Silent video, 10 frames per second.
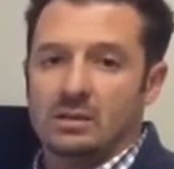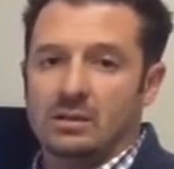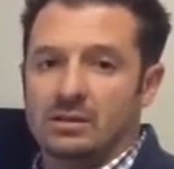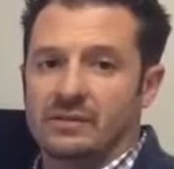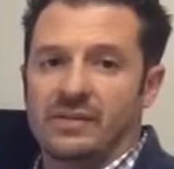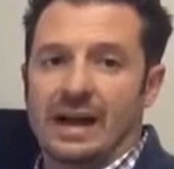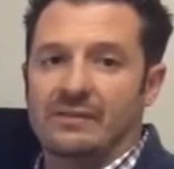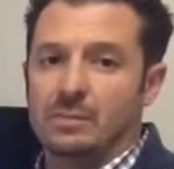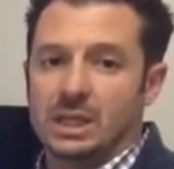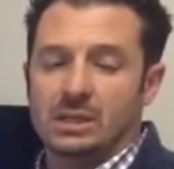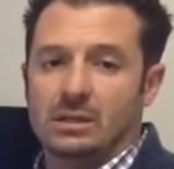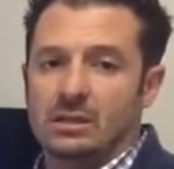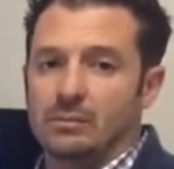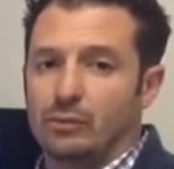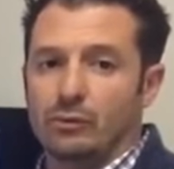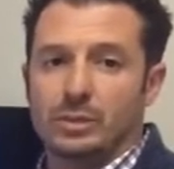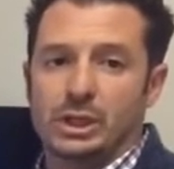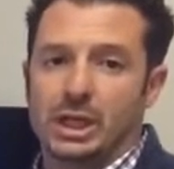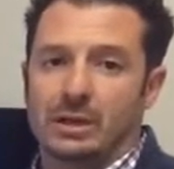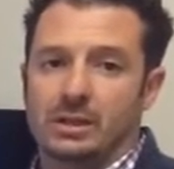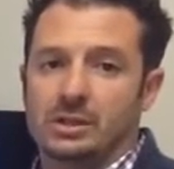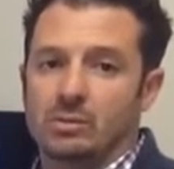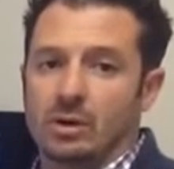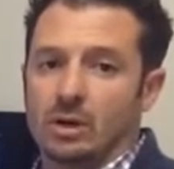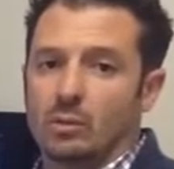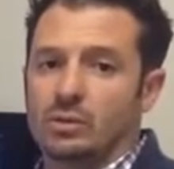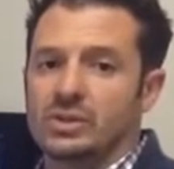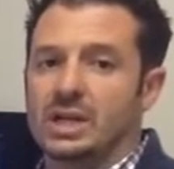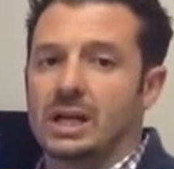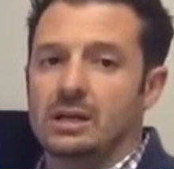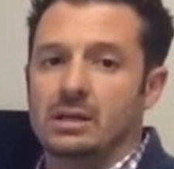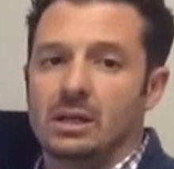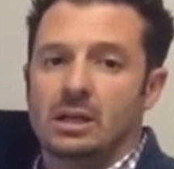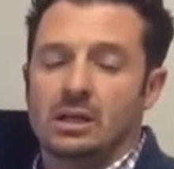5-minute improvement challenge, where we'll send